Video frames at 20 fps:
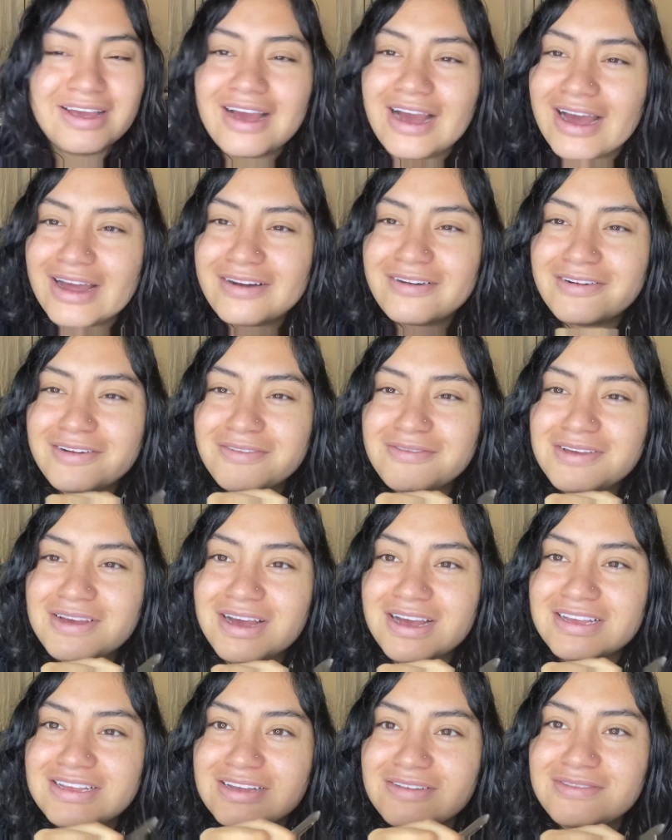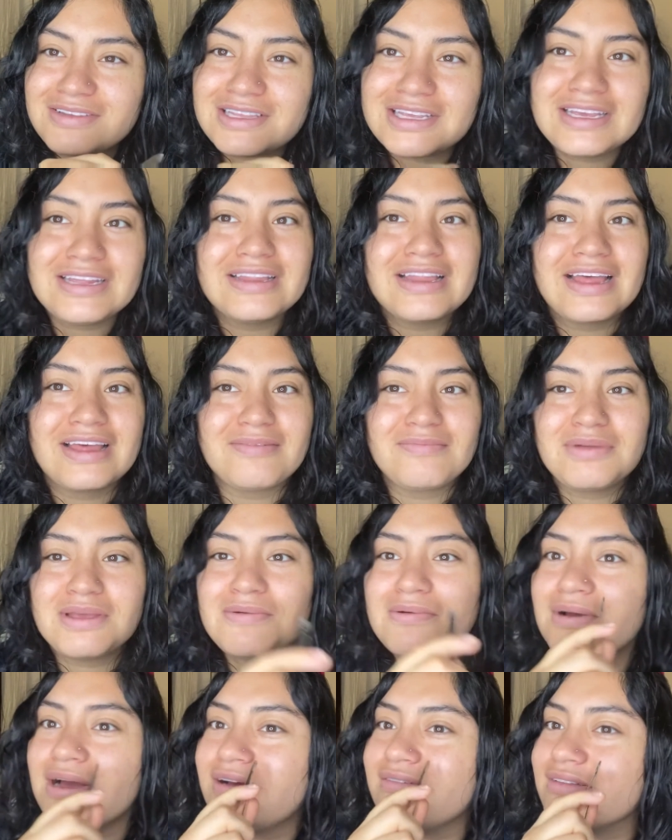I don't know if you guys have seen that
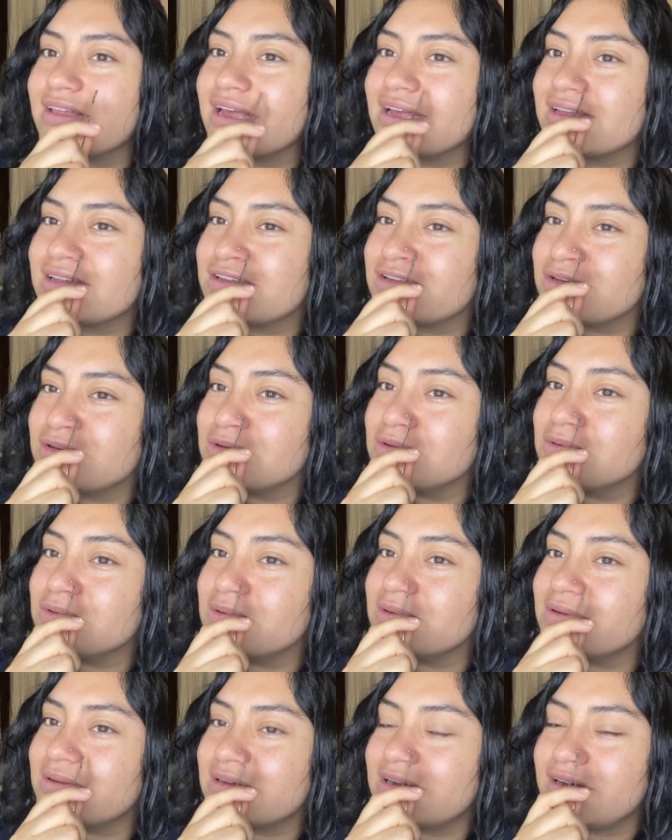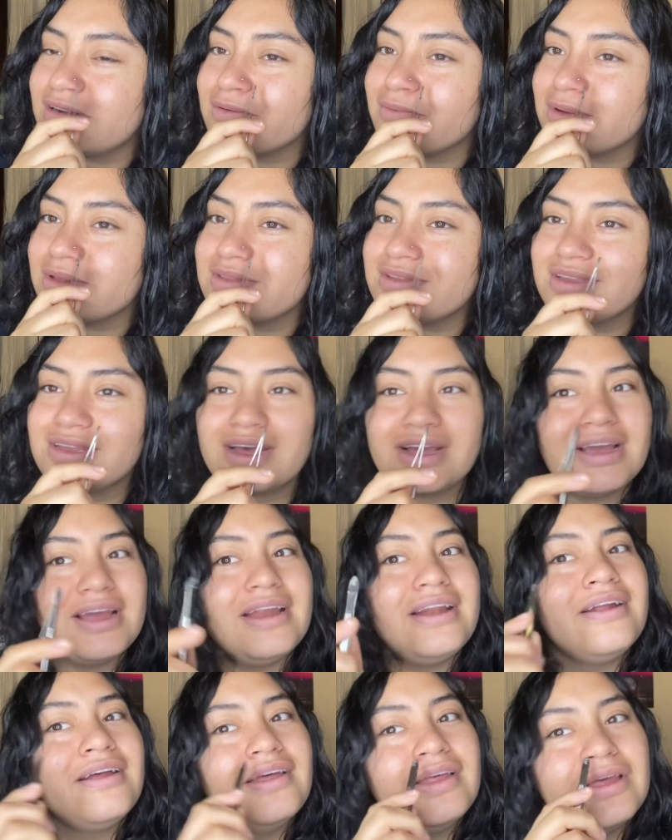people have like 2 on one
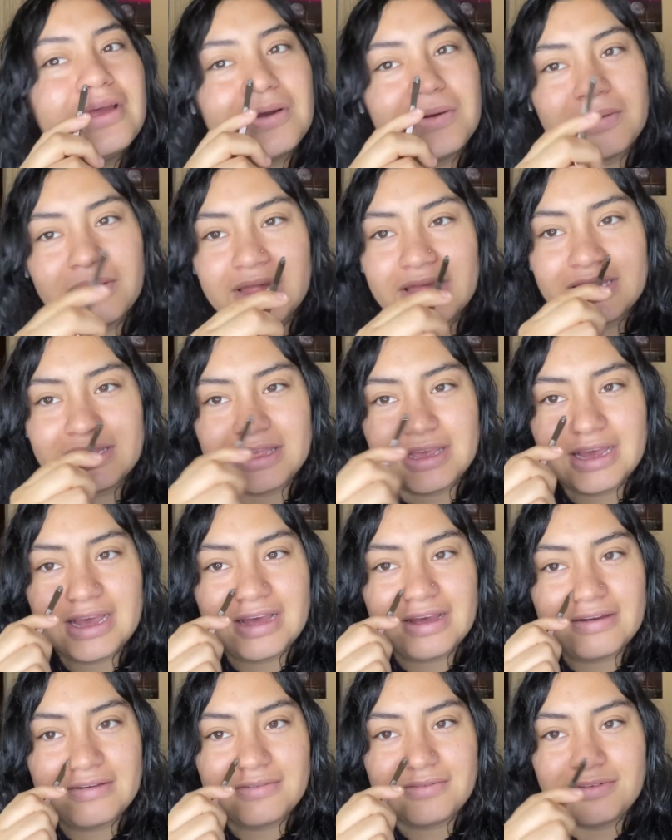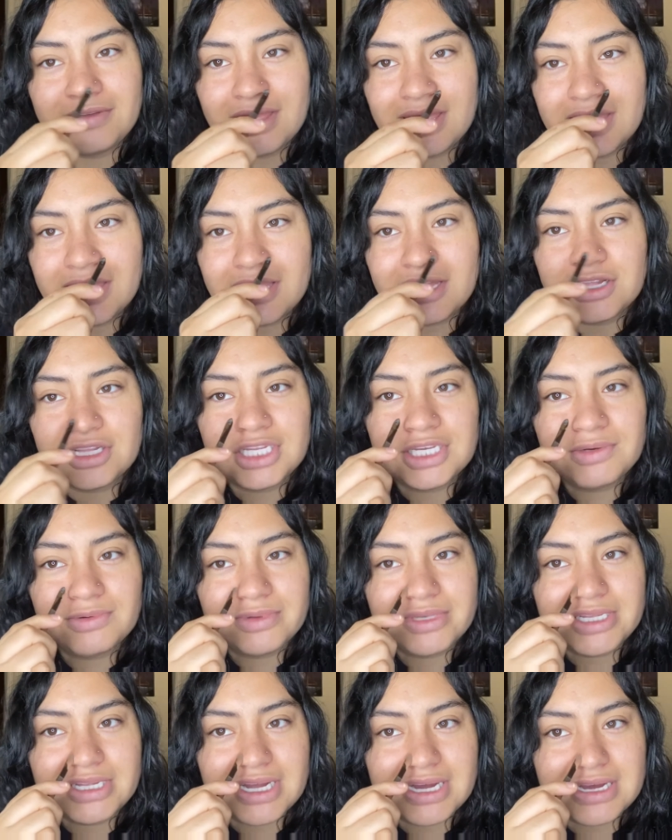side, or like they have 2
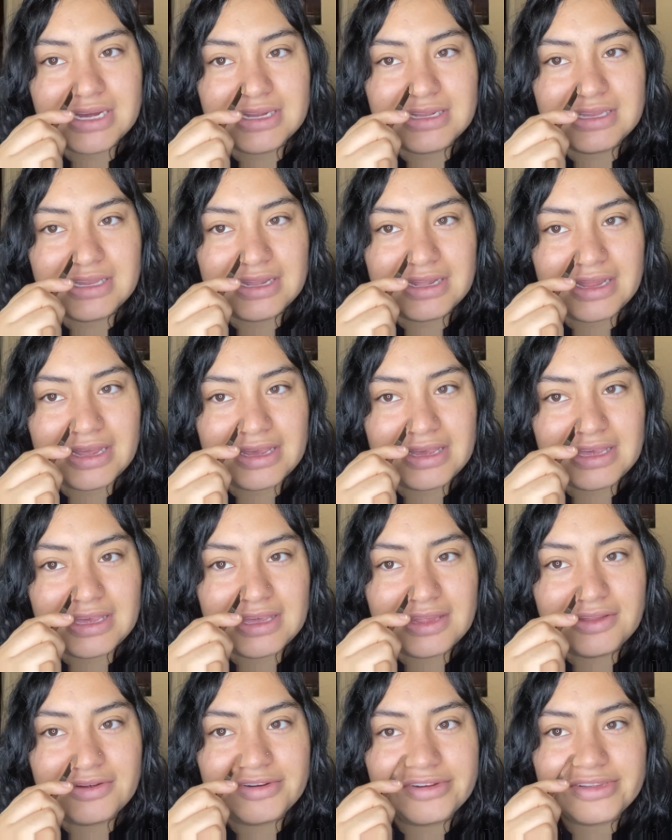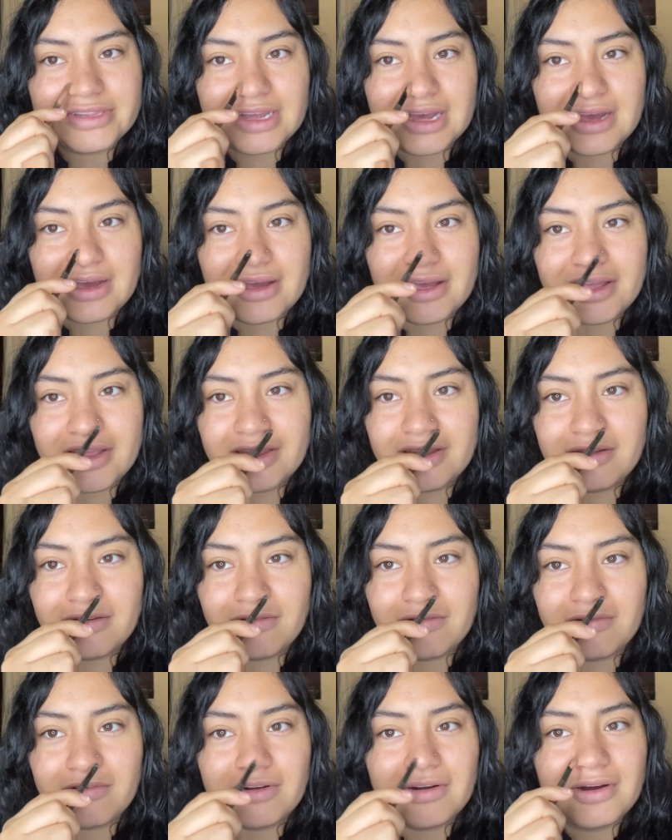studs on like either side,
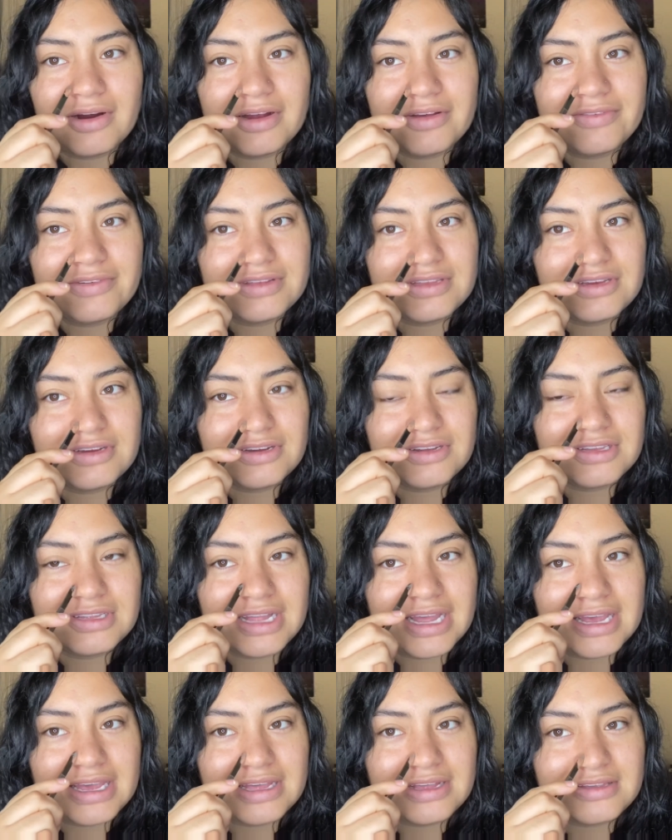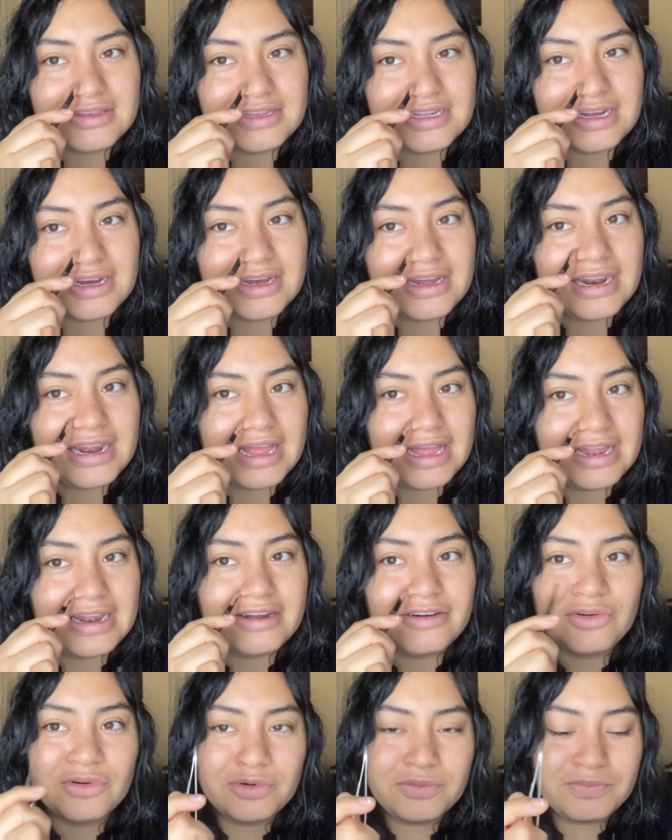or if it's just like a stud and a
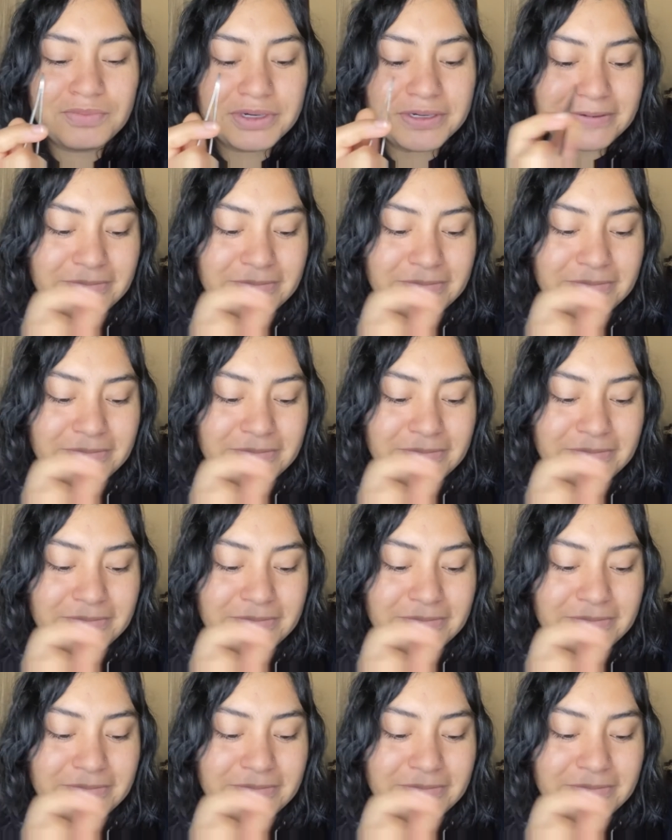hoop.